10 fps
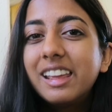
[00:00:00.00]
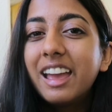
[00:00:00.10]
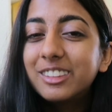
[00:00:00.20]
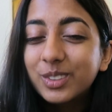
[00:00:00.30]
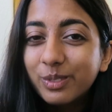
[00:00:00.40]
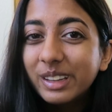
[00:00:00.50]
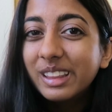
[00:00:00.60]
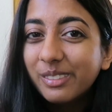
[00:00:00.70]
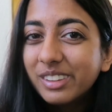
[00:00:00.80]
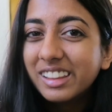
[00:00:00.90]
gets
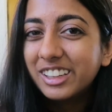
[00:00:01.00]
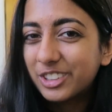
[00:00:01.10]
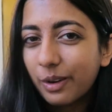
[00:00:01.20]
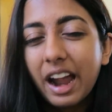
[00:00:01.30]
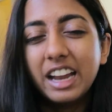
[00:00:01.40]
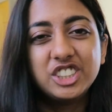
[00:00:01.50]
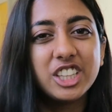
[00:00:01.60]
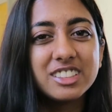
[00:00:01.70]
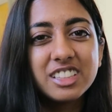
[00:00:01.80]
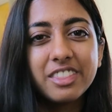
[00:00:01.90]
really dry
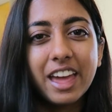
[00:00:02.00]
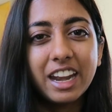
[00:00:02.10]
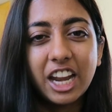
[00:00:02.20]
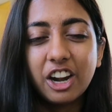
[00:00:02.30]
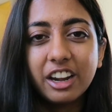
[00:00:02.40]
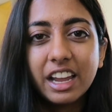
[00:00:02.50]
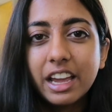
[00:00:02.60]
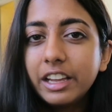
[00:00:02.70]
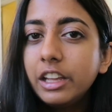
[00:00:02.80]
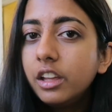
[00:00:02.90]
just in that
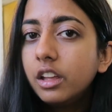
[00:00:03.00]
area.